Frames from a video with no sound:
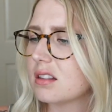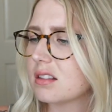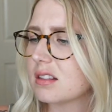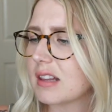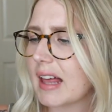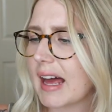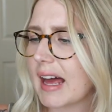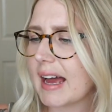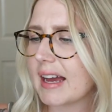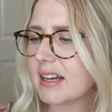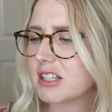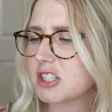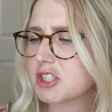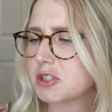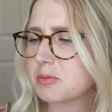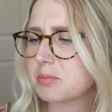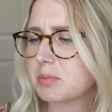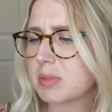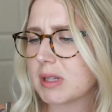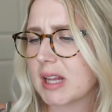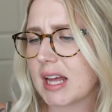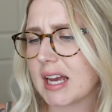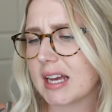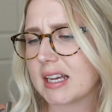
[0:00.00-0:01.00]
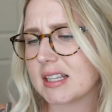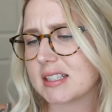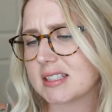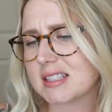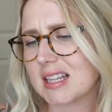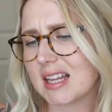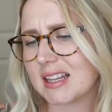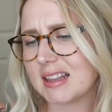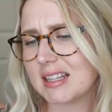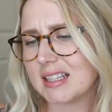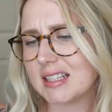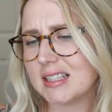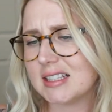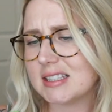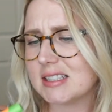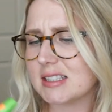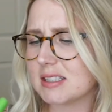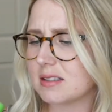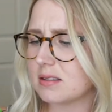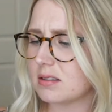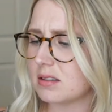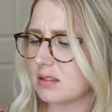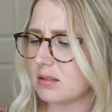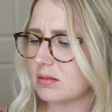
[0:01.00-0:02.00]
Lash Blast. I think
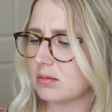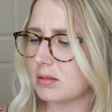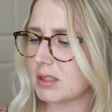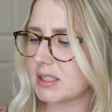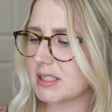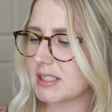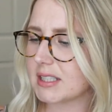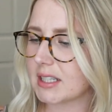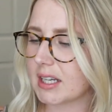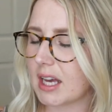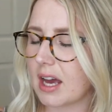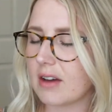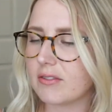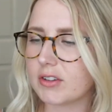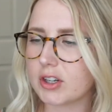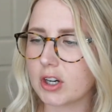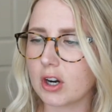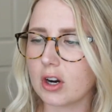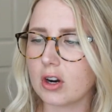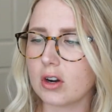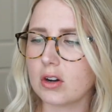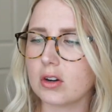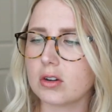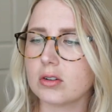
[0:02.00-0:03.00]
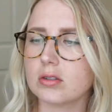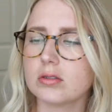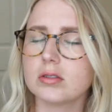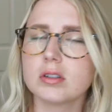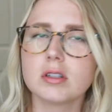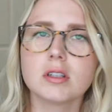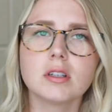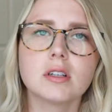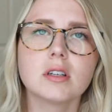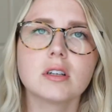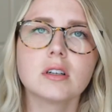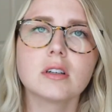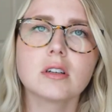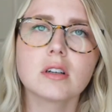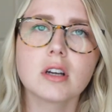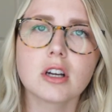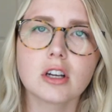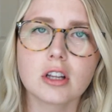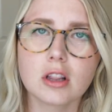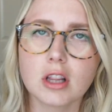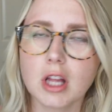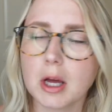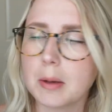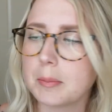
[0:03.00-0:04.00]
it's, what is it, CoverGirl
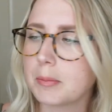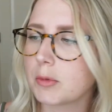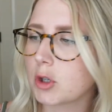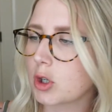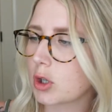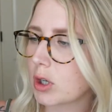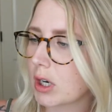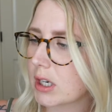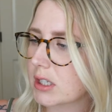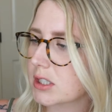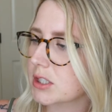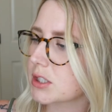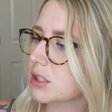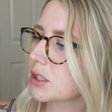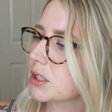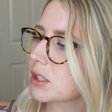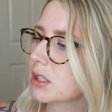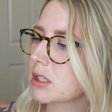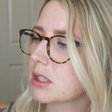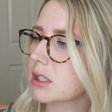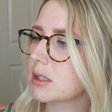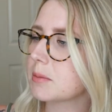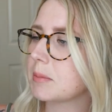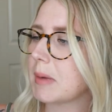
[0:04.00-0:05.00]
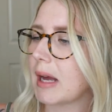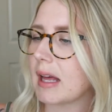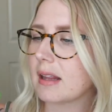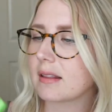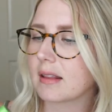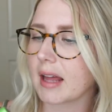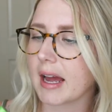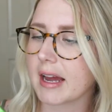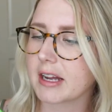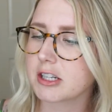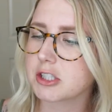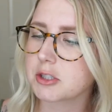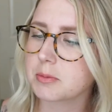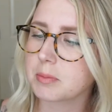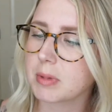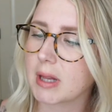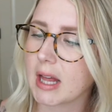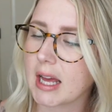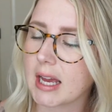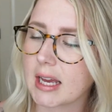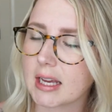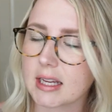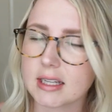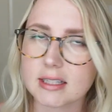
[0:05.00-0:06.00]
Clump Crusher by Lash
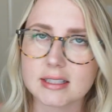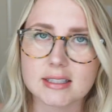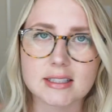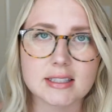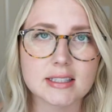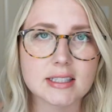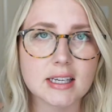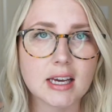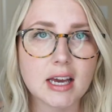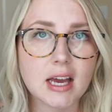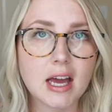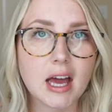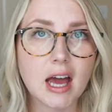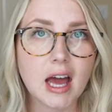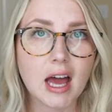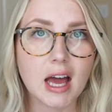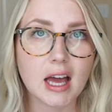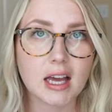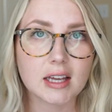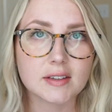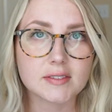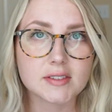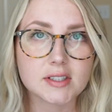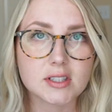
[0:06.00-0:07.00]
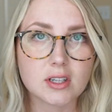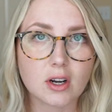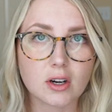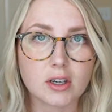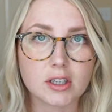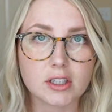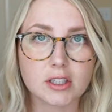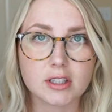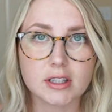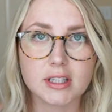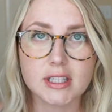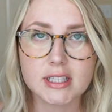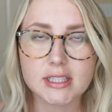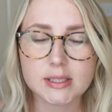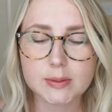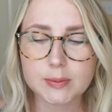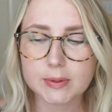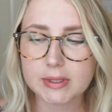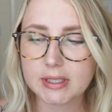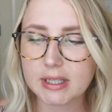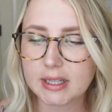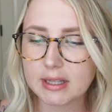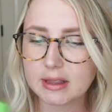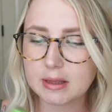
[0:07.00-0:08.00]
Blast. I've started this
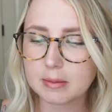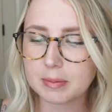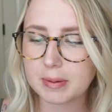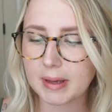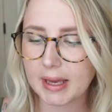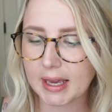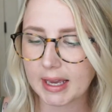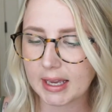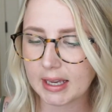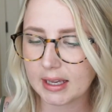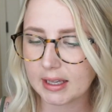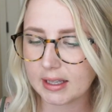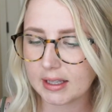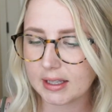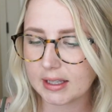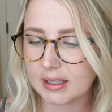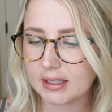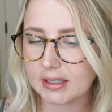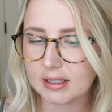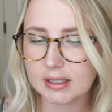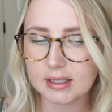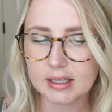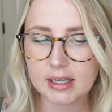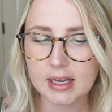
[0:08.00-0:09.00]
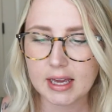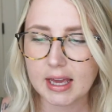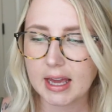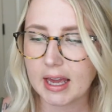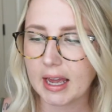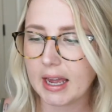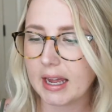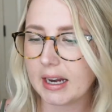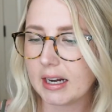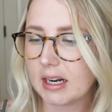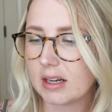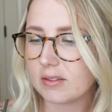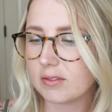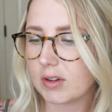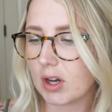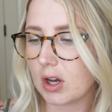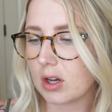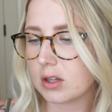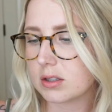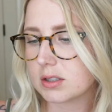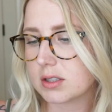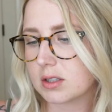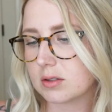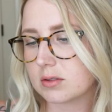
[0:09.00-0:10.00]
one in the pan. And I've
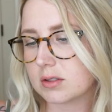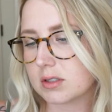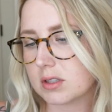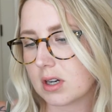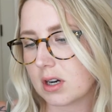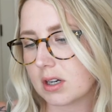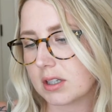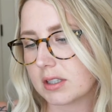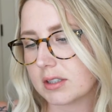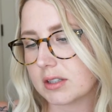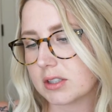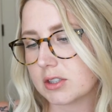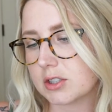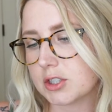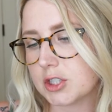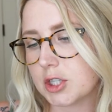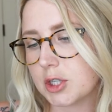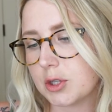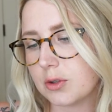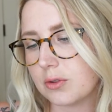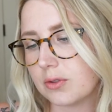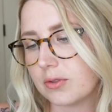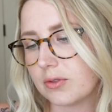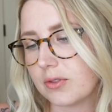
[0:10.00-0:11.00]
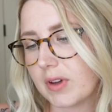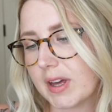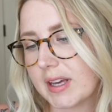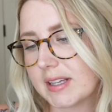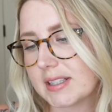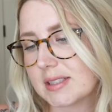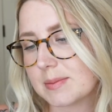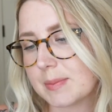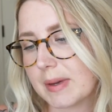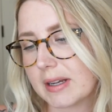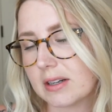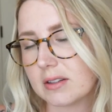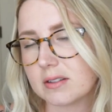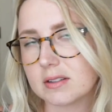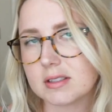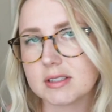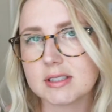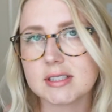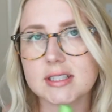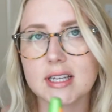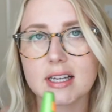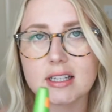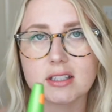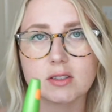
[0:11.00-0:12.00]
also started the Too Faced Better
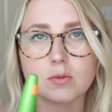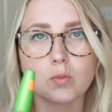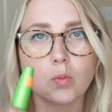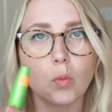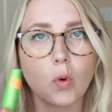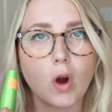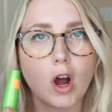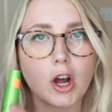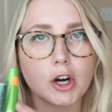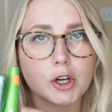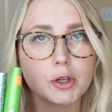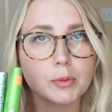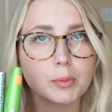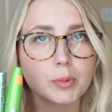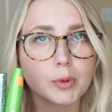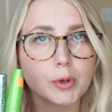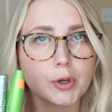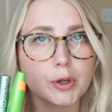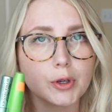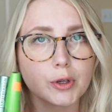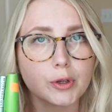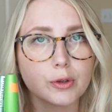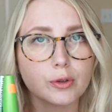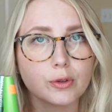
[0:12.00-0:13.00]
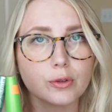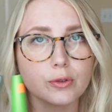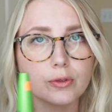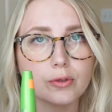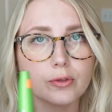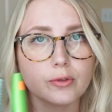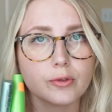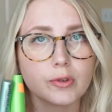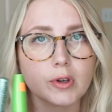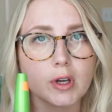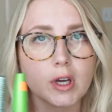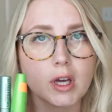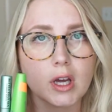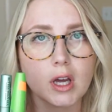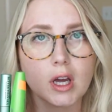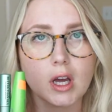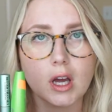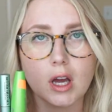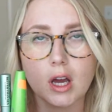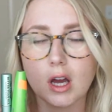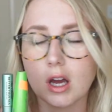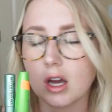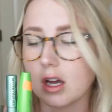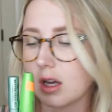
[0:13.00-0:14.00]
Than Sex Waterproof.
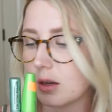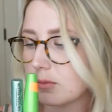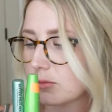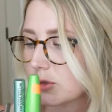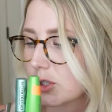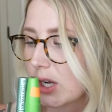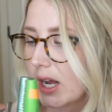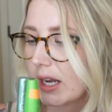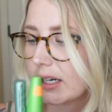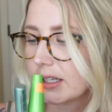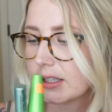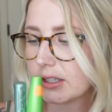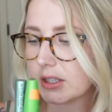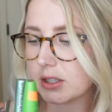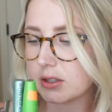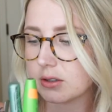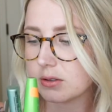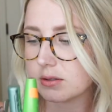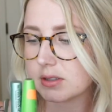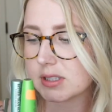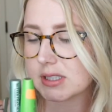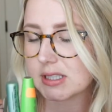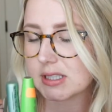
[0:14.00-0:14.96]
I'm trying to use